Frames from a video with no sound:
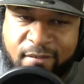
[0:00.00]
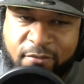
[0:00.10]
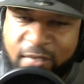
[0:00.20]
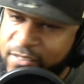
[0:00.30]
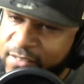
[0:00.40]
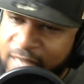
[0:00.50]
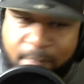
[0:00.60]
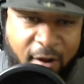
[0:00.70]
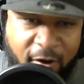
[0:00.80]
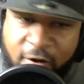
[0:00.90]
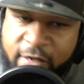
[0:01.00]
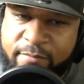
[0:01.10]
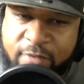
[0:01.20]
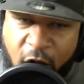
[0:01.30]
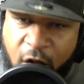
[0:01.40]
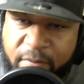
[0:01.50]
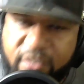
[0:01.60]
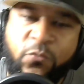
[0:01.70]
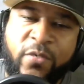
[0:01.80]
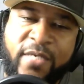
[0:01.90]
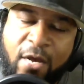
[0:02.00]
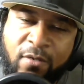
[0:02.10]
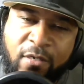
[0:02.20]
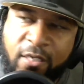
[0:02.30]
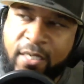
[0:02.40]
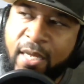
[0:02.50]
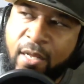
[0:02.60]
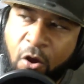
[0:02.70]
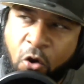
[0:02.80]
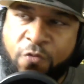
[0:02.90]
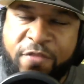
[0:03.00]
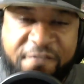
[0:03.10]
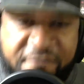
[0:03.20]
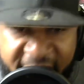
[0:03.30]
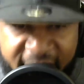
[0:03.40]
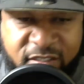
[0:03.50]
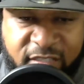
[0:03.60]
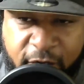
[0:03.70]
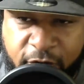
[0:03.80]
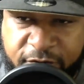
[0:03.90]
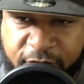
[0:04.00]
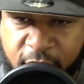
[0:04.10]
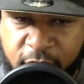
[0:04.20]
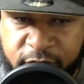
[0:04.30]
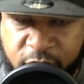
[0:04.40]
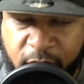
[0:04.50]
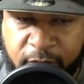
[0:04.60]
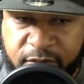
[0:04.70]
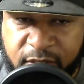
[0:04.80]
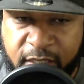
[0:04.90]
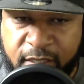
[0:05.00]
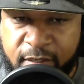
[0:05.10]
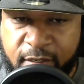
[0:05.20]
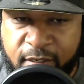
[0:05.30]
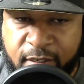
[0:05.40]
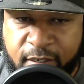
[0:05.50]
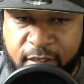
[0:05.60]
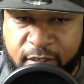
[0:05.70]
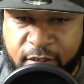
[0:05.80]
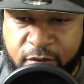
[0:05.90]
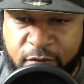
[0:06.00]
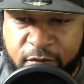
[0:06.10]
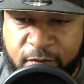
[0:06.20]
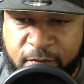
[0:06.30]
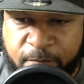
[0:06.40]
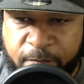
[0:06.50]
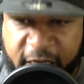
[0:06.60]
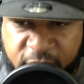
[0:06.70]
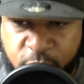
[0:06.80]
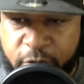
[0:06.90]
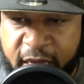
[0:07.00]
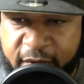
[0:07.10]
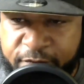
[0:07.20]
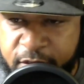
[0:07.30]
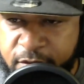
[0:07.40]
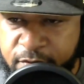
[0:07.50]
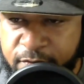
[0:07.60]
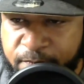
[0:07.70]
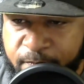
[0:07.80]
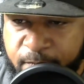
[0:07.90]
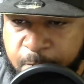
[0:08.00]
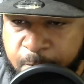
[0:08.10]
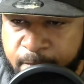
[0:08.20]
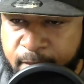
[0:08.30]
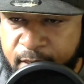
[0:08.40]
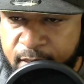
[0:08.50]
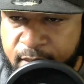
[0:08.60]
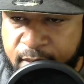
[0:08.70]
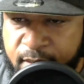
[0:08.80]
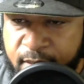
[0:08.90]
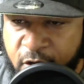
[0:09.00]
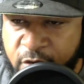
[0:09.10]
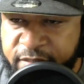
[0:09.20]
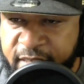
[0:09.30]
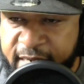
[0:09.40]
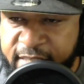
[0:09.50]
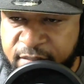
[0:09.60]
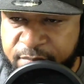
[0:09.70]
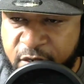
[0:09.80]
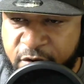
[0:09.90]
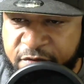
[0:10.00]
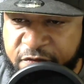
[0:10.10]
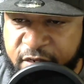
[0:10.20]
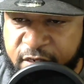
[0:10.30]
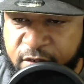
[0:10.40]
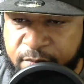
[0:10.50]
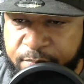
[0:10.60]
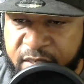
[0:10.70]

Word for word: Let's stop calling them garbage without looking at all the facts that are involved, is what I'm saying. You know, that's what we have to do. Armstead has to be on the field.